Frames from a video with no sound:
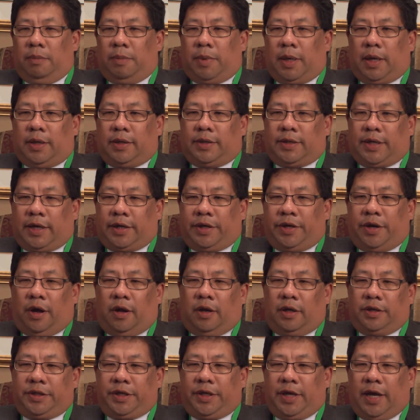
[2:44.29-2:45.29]
but
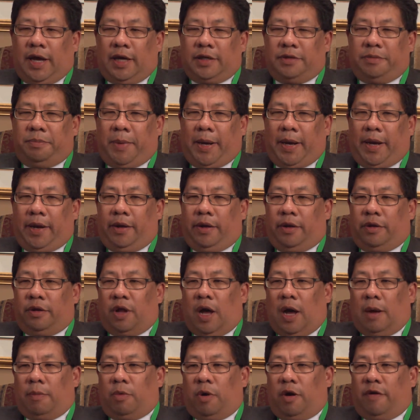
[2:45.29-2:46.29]
technology has made it a
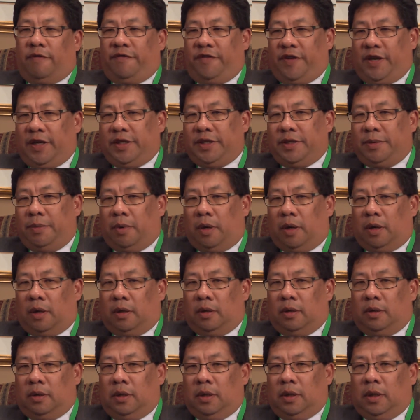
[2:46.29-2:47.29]
lot more
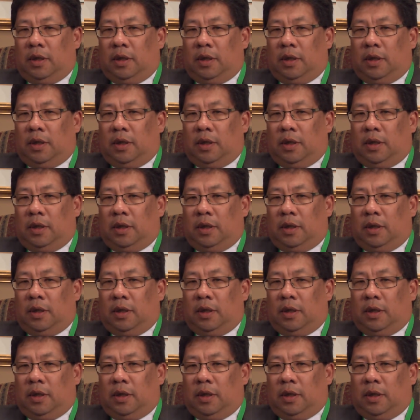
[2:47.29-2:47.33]
feasible